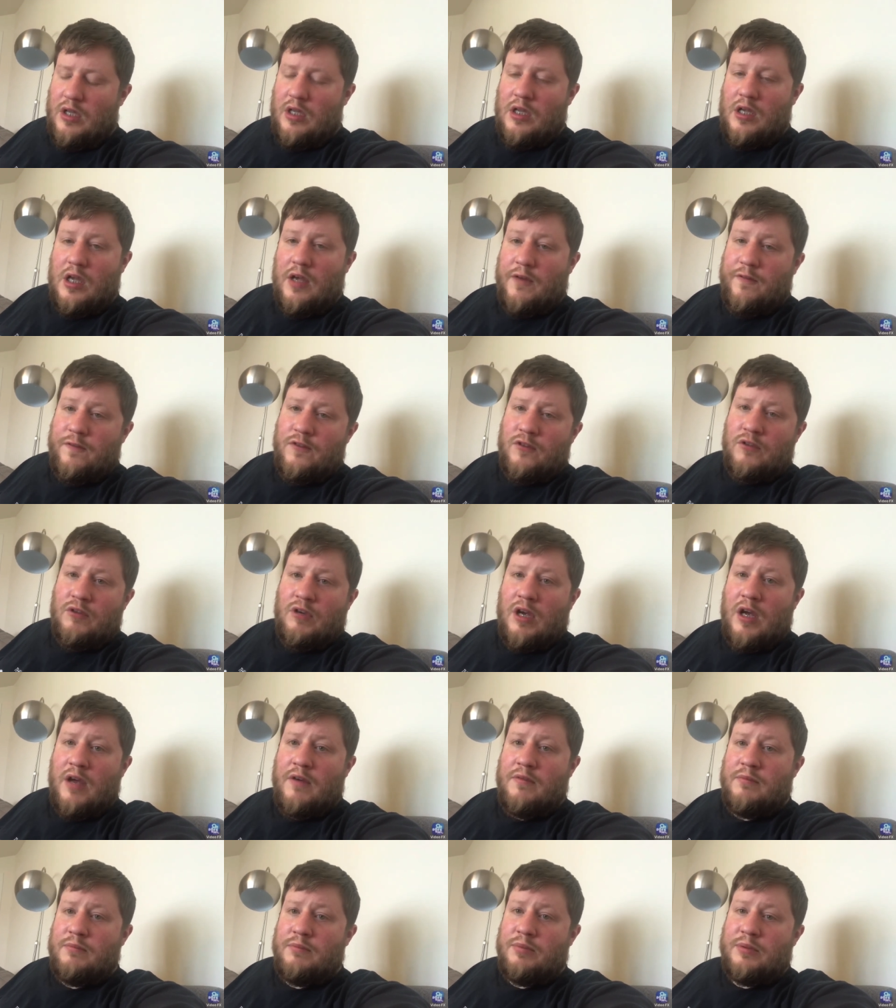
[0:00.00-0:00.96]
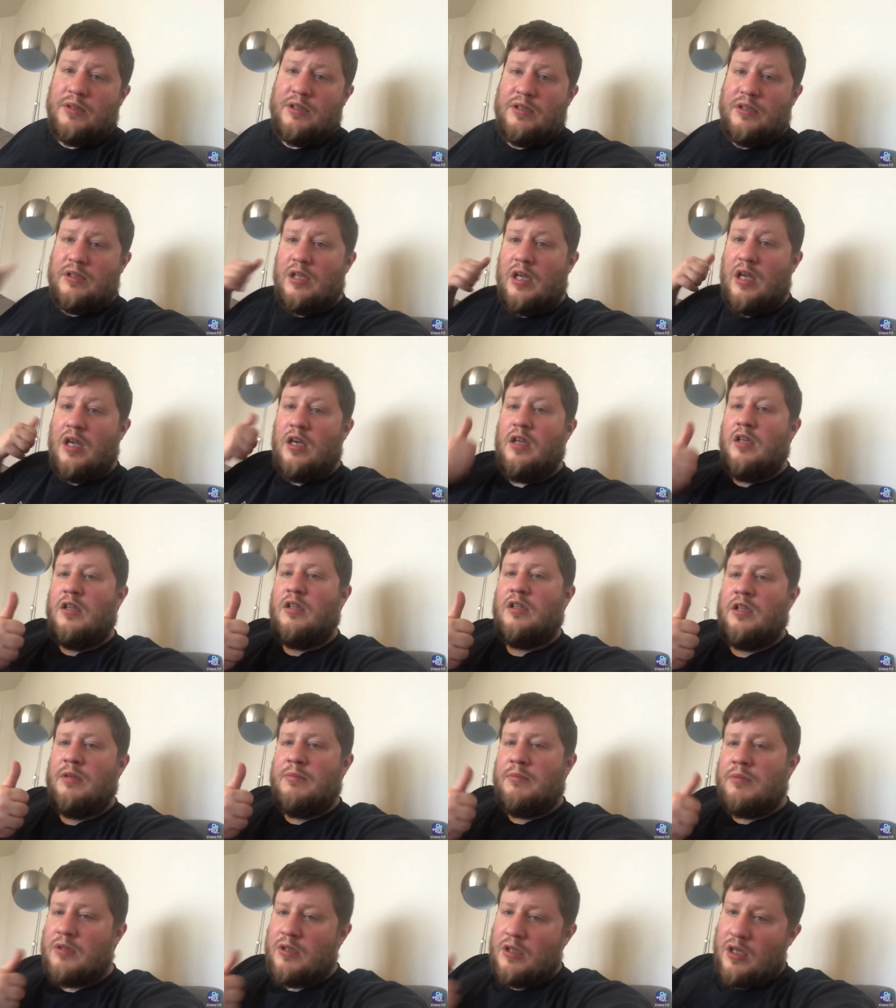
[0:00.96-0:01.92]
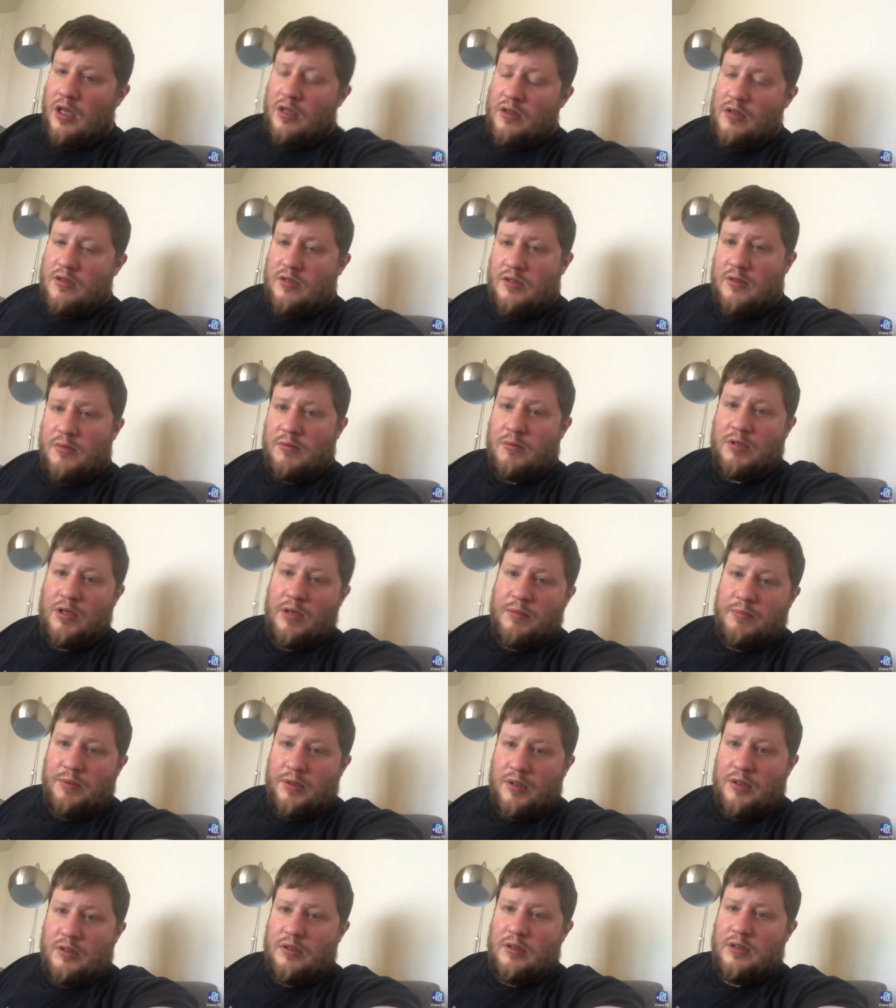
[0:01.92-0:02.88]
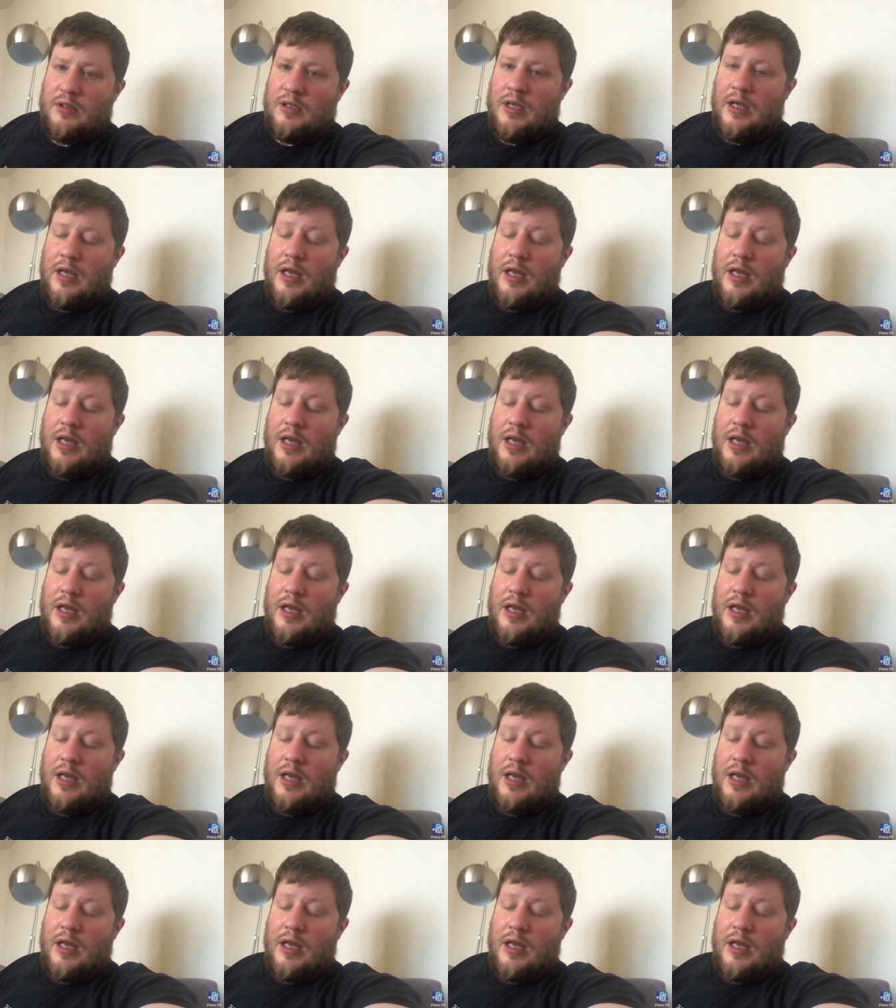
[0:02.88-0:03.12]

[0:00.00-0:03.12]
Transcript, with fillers: If you haven't, please hit like button, hit the subscribe button.